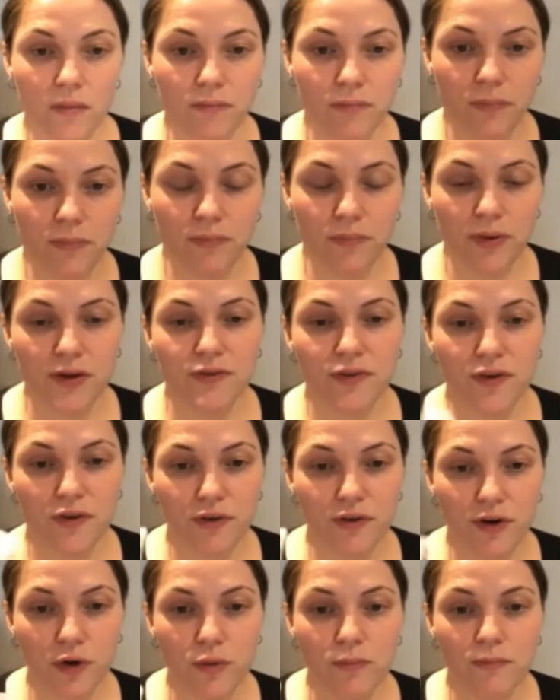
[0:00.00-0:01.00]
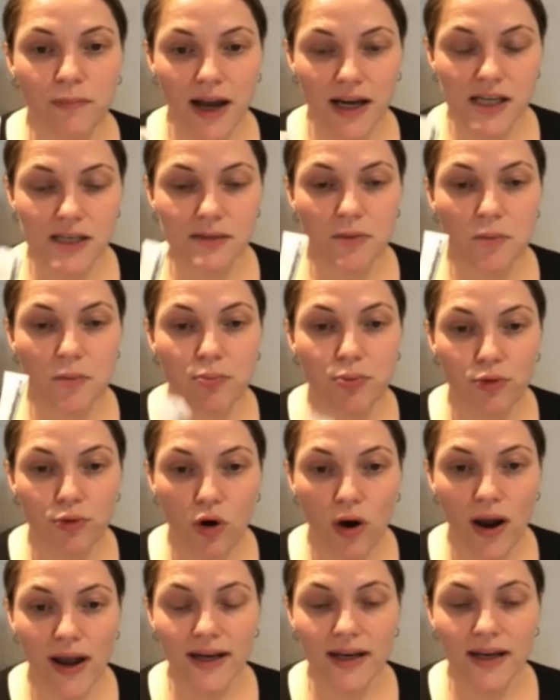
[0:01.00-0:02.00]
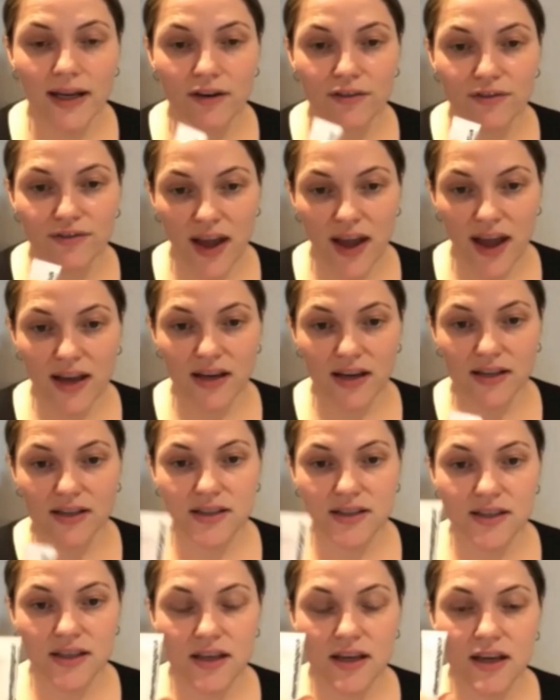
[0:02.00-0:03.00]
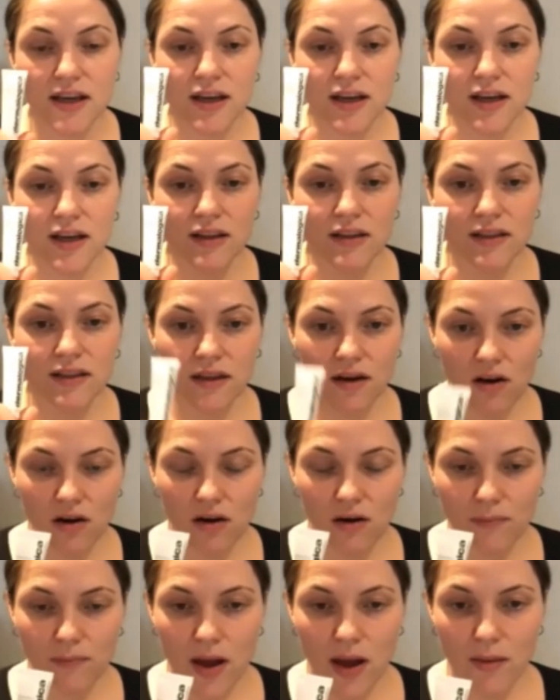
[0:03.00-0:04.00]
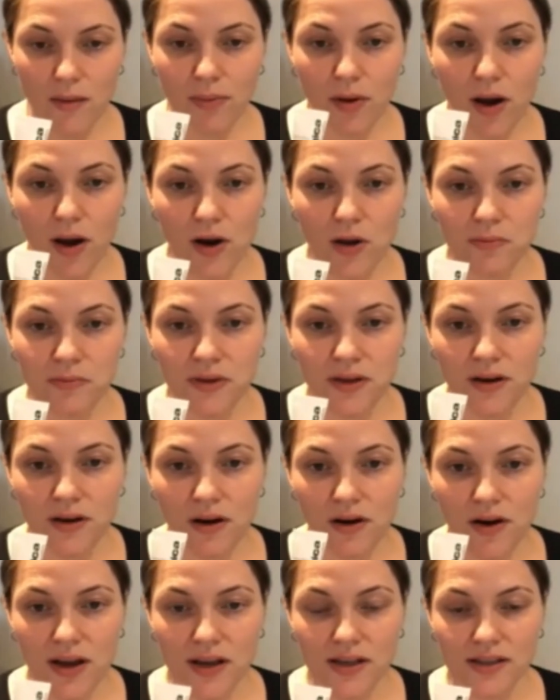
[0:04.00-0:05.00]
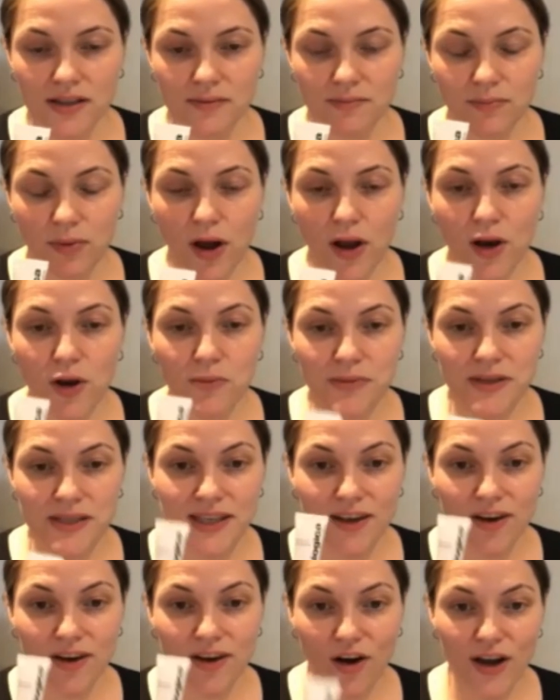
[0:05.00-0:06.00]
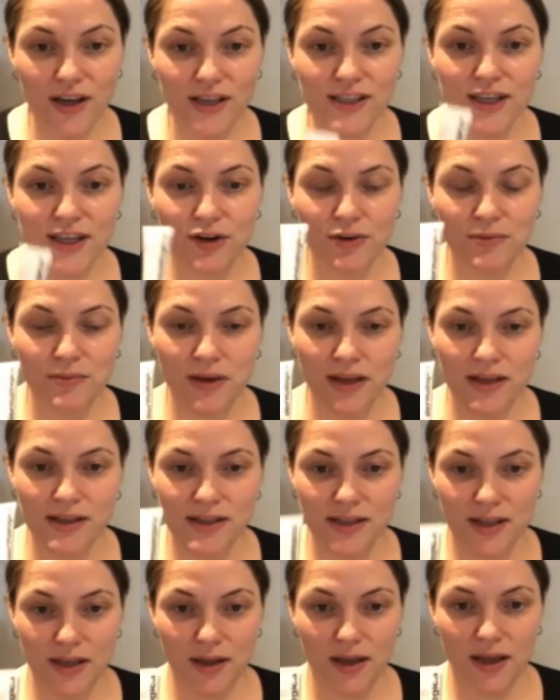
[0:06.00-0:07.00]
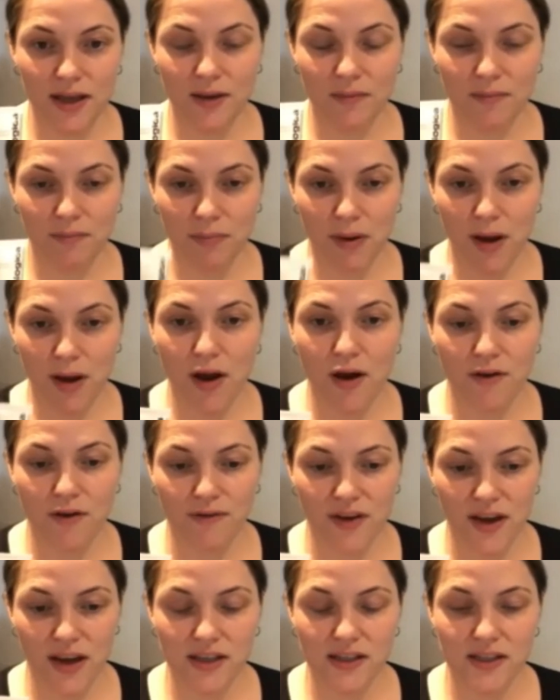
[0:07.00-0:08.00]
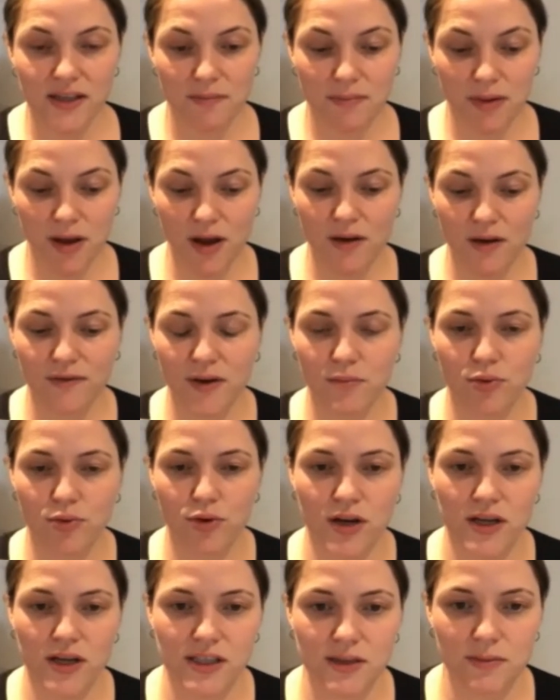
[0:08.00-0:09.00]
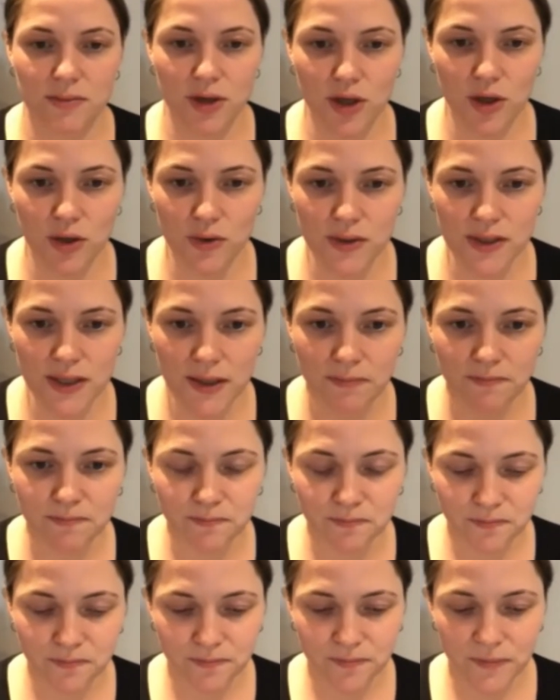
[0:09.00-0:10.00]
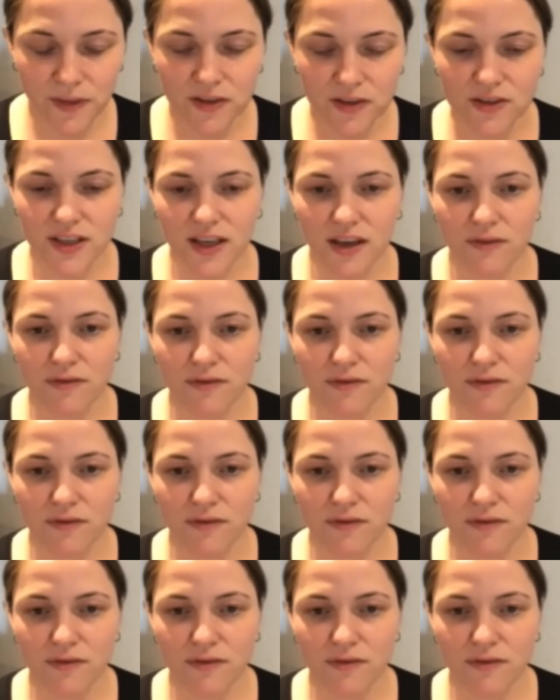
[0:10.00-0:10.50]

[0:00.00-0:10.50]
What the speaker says: But for real maximum brightening effect, Biolumin C eye serum is the perfect product to be using to give